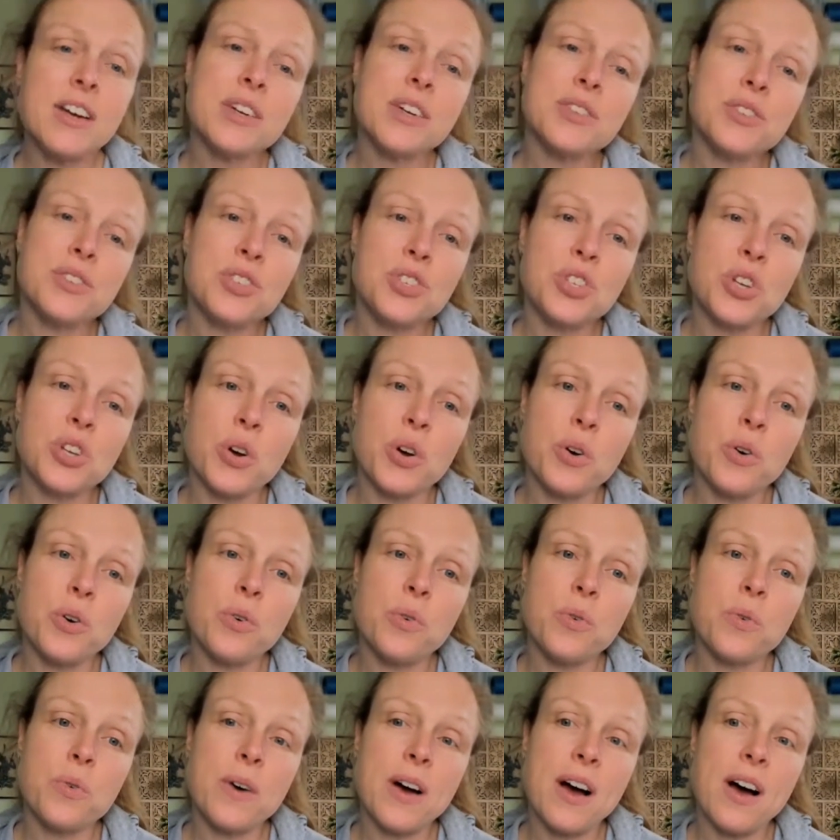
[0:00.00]

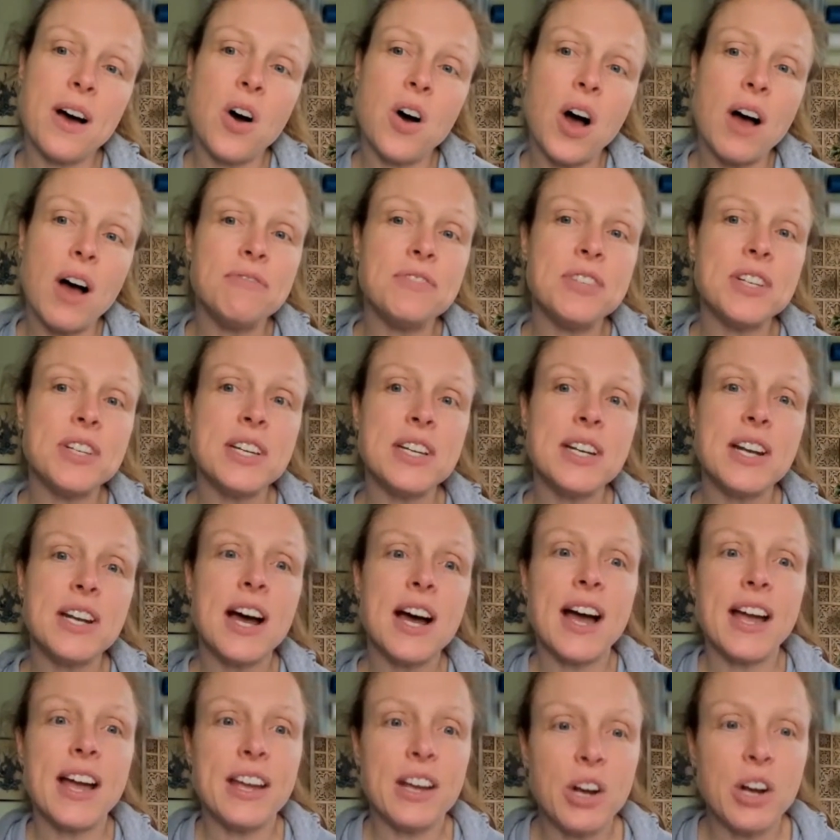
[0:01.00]
So often
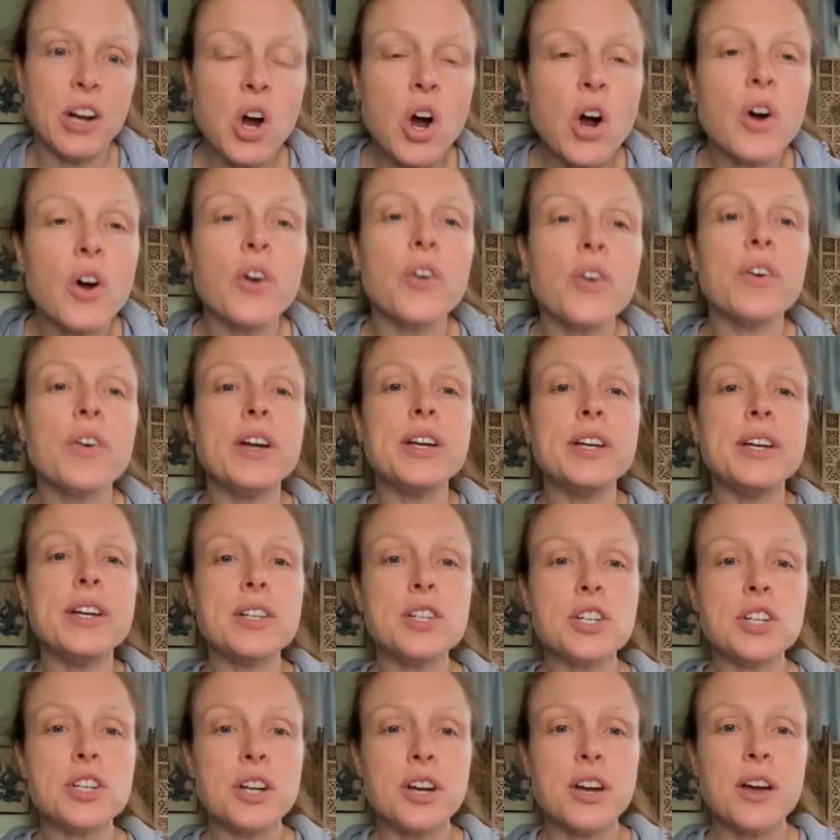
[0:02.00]
I
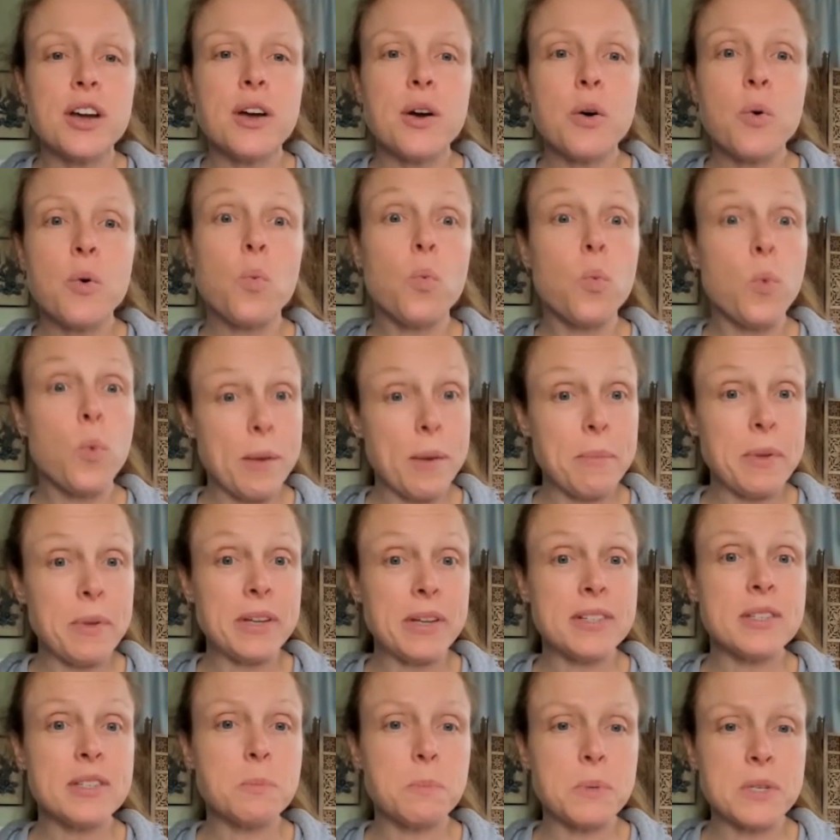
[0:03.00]
encourage
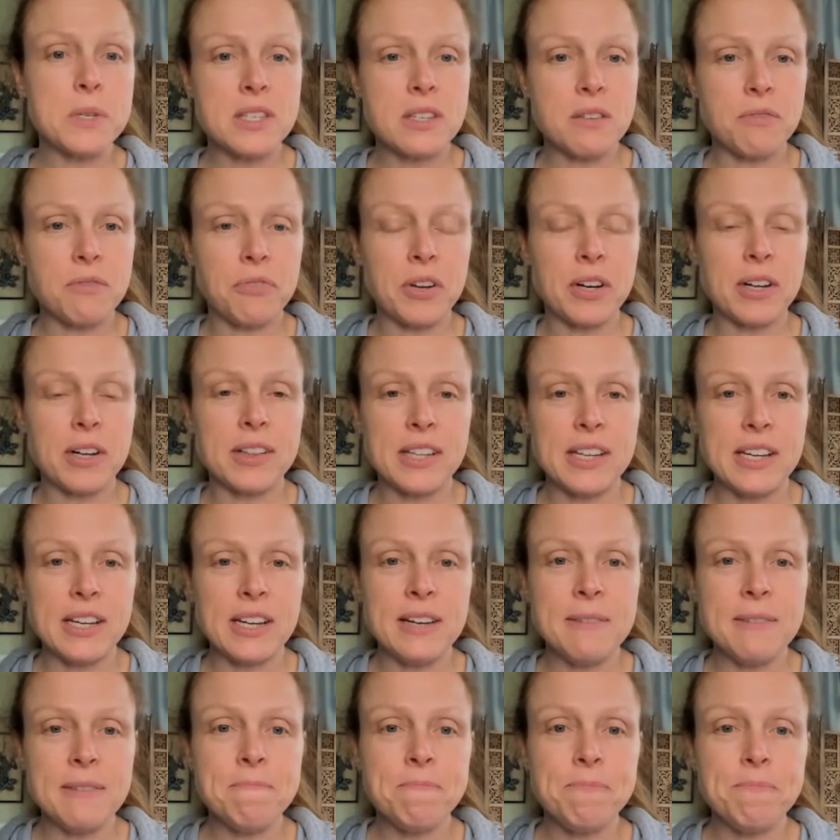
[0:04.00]
women
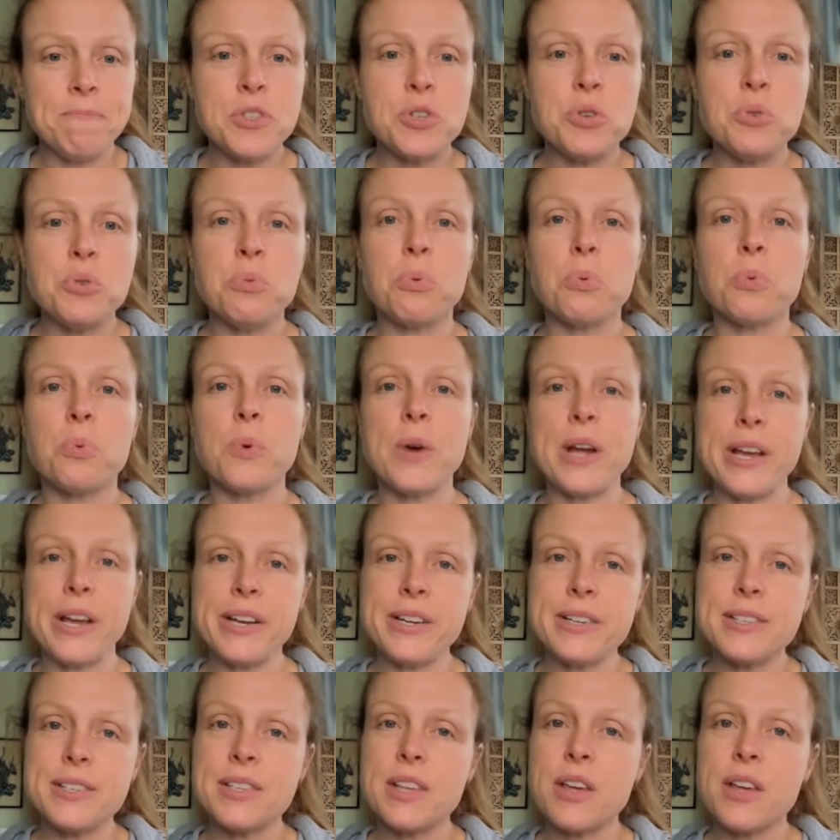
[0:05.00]
specifically to
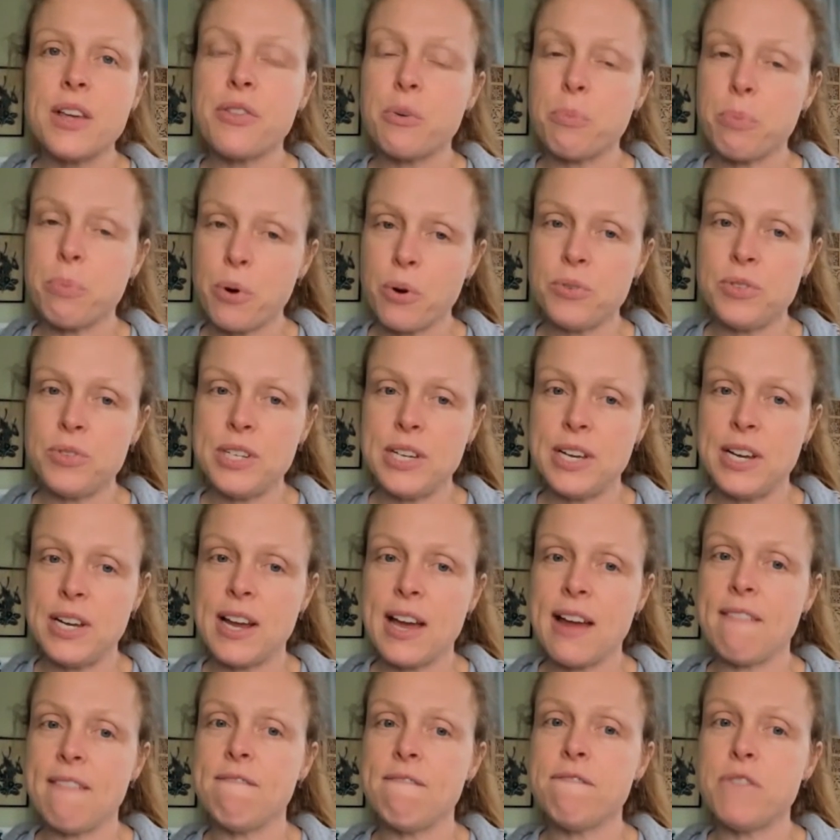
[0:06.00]
raise their protein
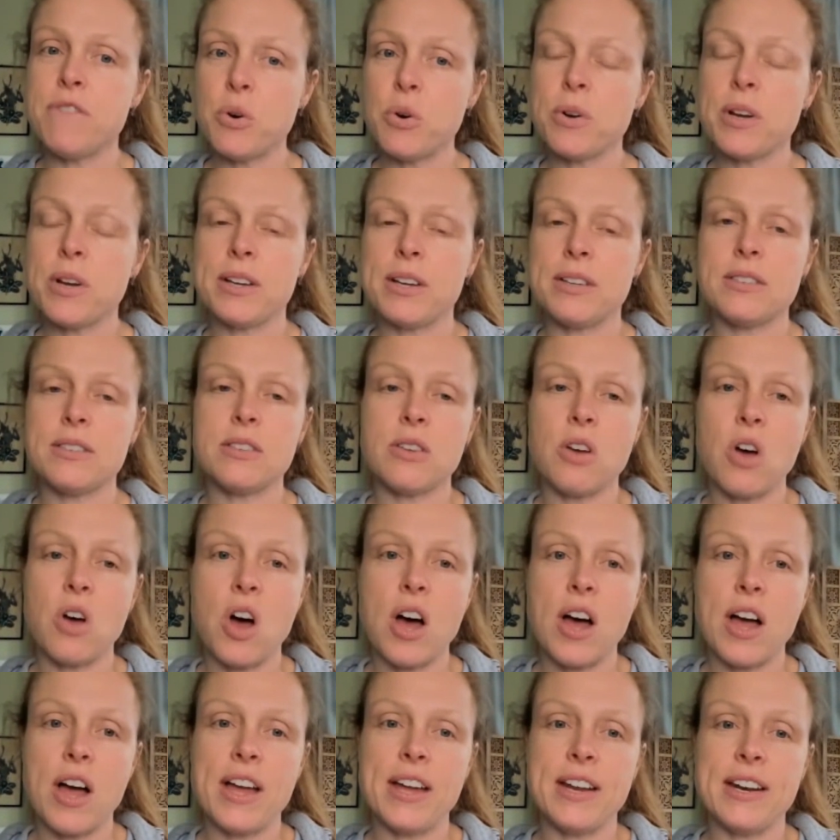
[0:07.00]
and focus
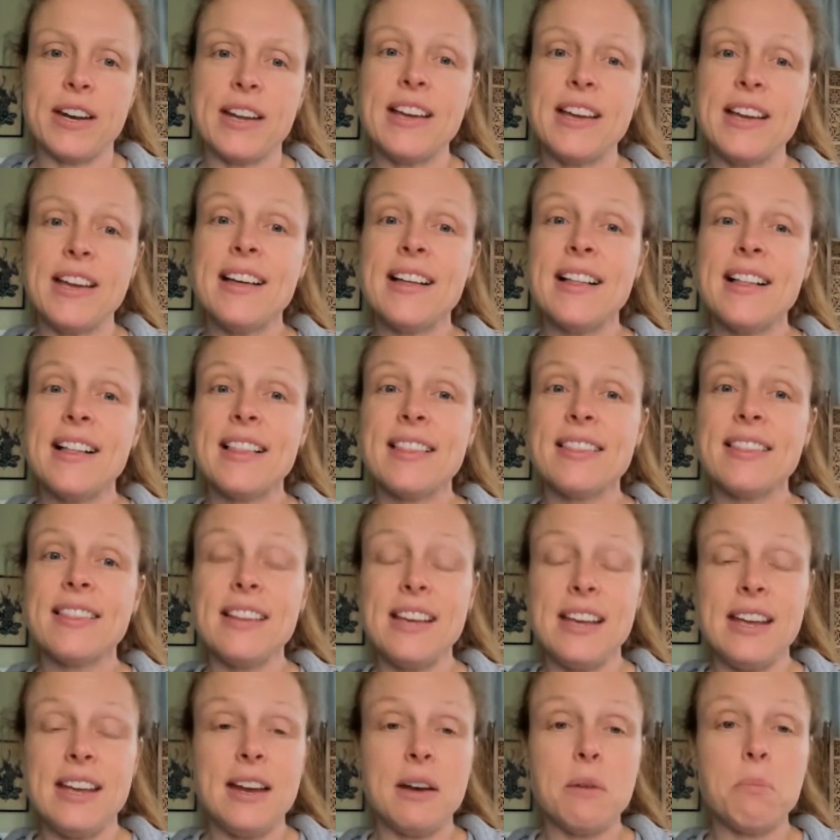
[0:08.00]
on
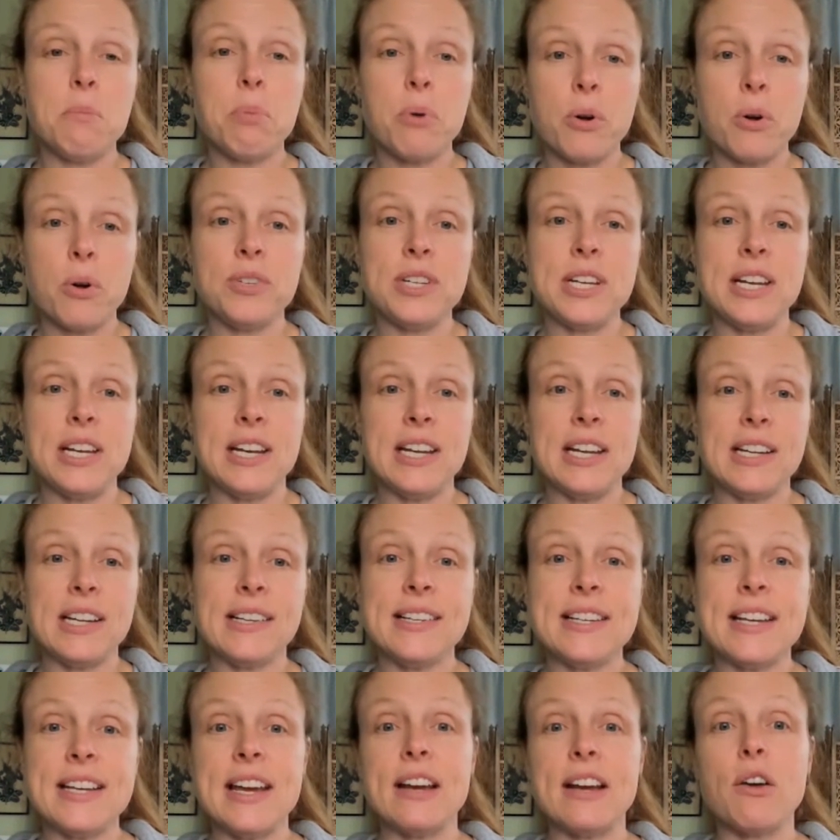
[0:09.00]
lean protein
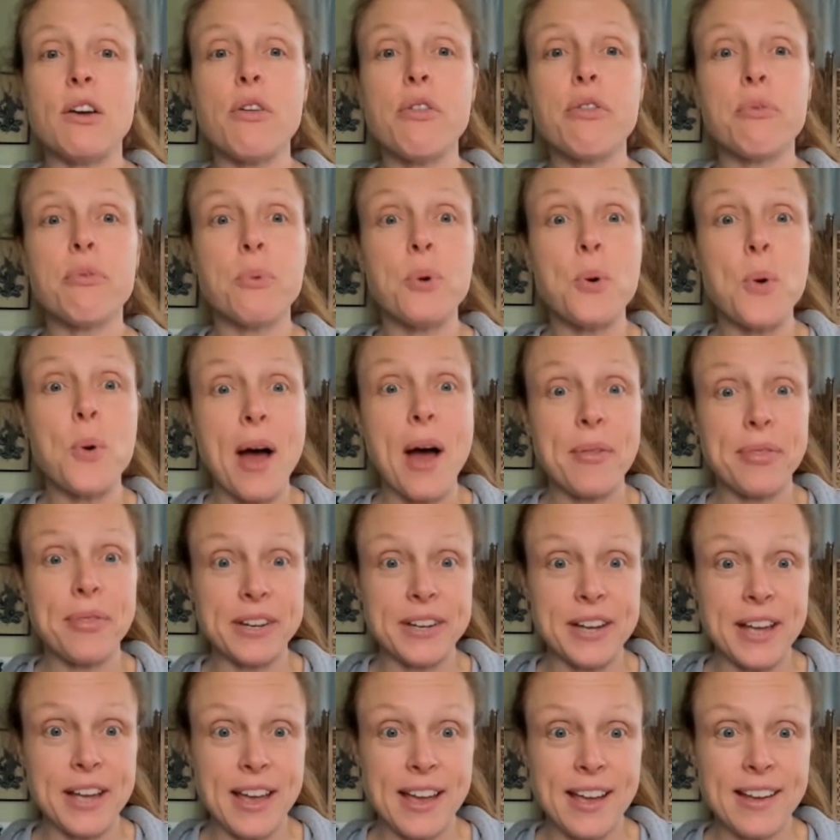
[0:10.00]
intake throughout the
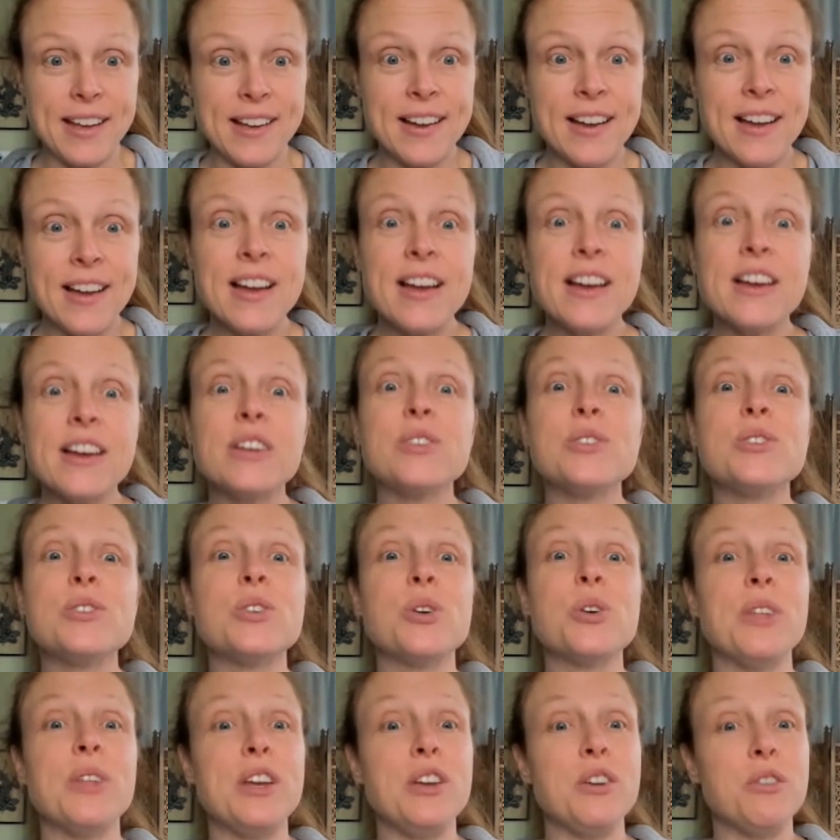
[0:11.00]
day
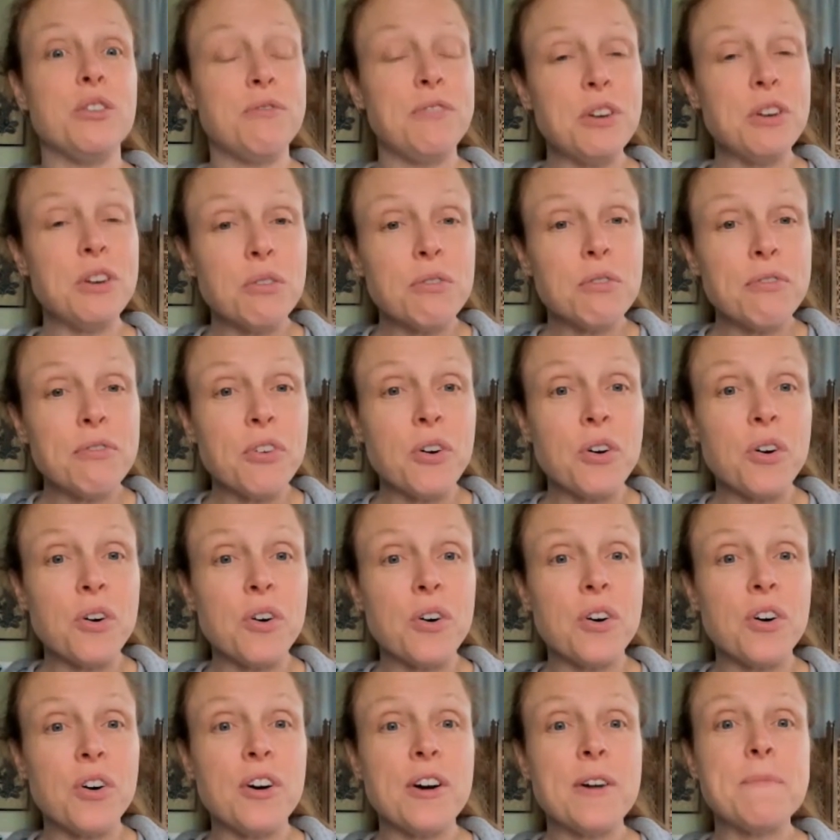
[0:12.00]
so that you feel
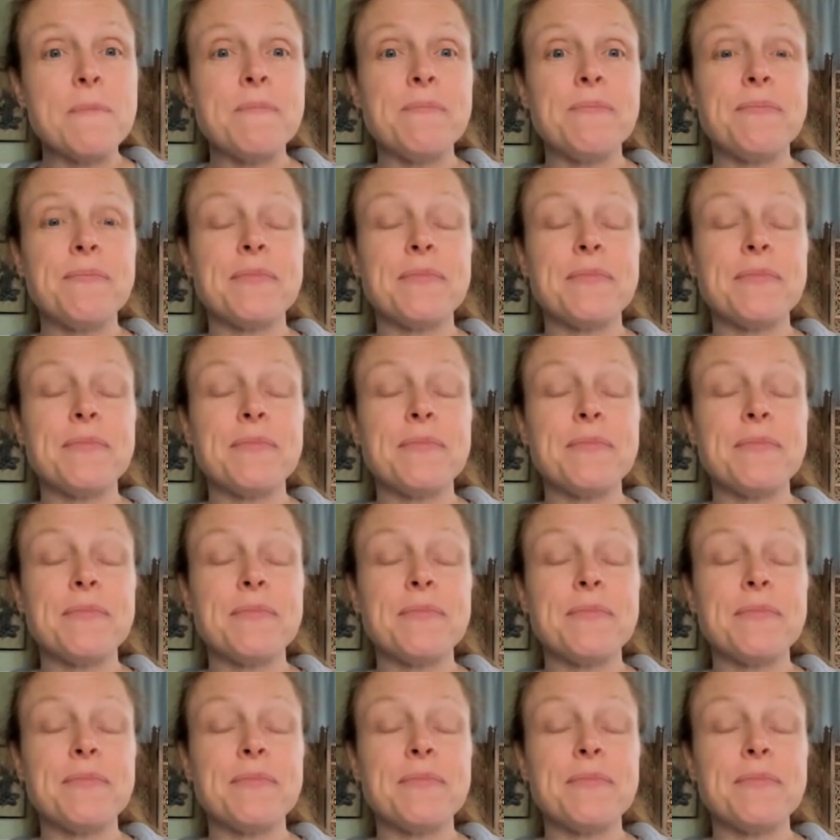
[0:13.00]
full.